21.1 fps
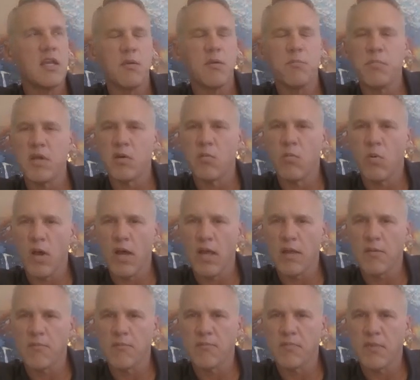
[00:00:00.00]
in a big
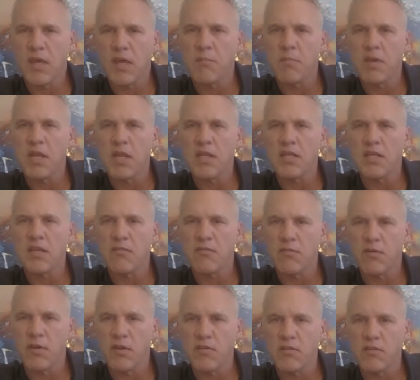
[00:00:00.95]
way i made a
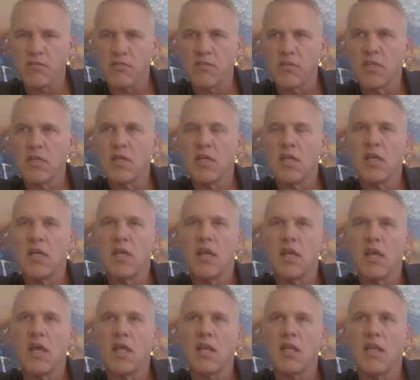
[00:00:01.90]
difference
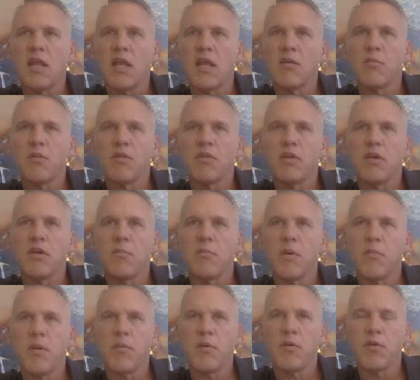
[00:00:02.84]
and enabled them
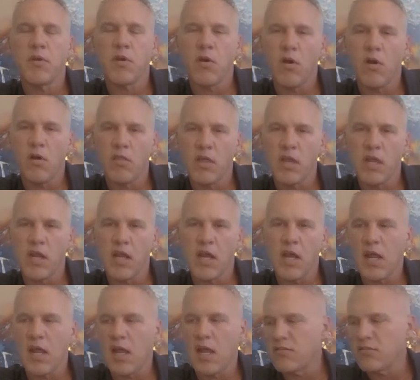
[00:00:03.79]
i remember the call that i
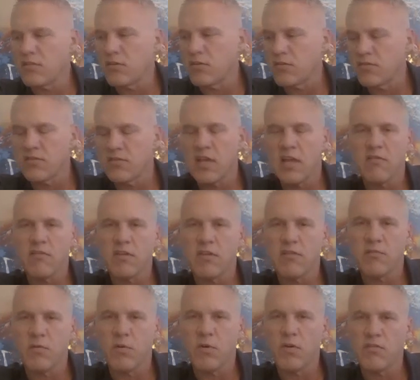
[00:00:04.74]
got i still save
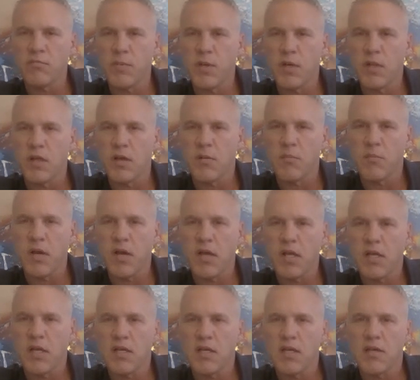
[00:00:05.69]
this voicemail on
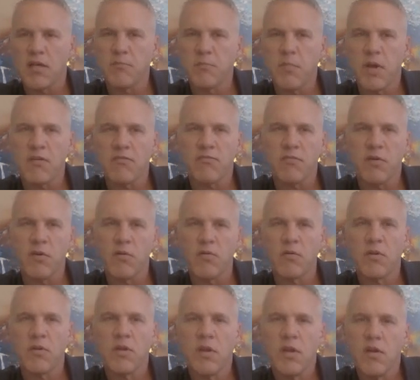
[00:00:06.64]
my uh, my
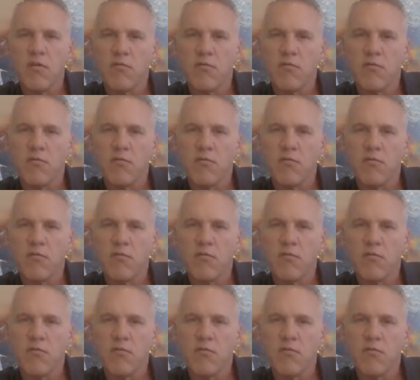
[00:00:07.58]
phone